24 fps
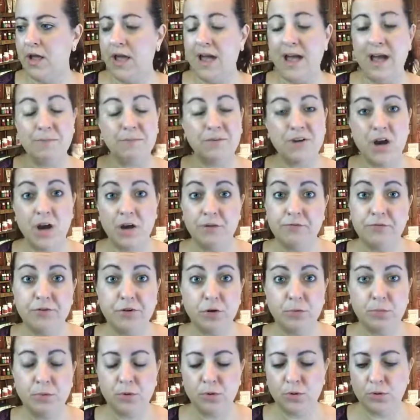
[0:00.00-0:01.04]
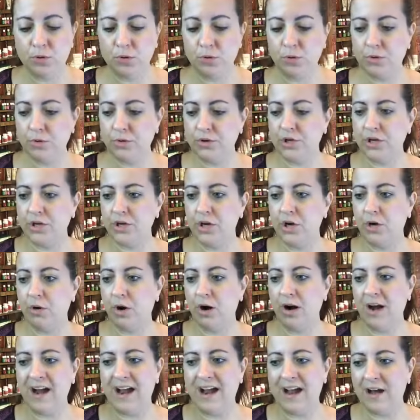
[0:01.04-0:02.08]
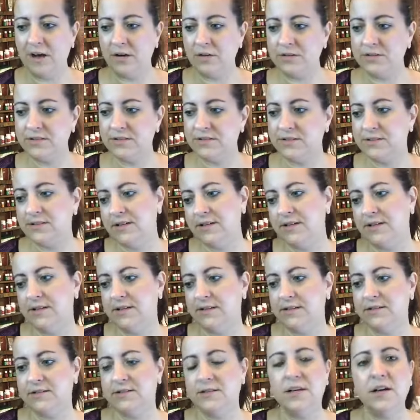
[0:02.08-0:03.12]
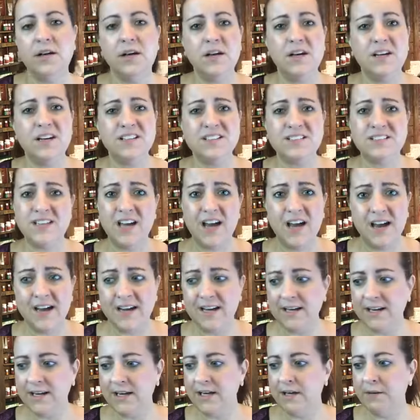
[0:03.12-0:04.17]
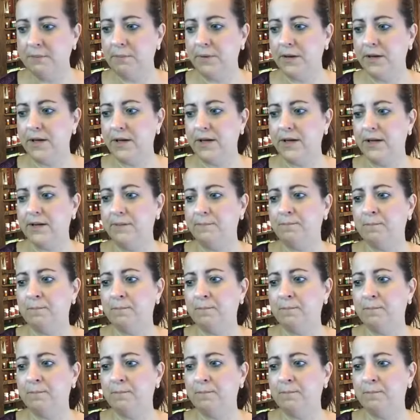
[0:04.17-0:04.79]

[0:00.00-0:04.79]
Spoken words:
I'm comfortable, you know, our house is tiny, but